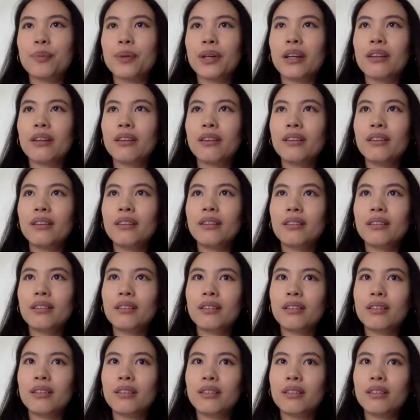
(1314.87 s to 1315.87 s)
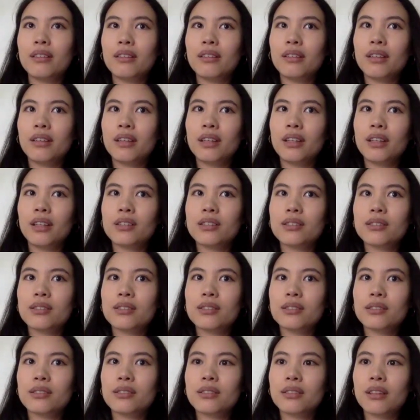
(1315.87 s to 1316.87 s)
But I think
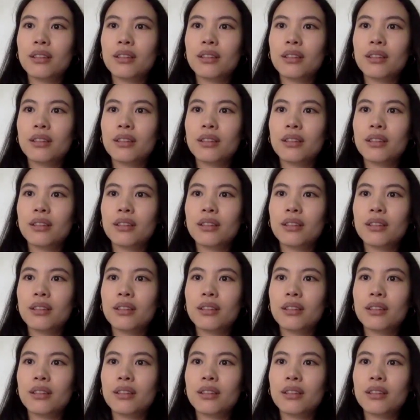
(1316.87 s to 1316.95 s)
it's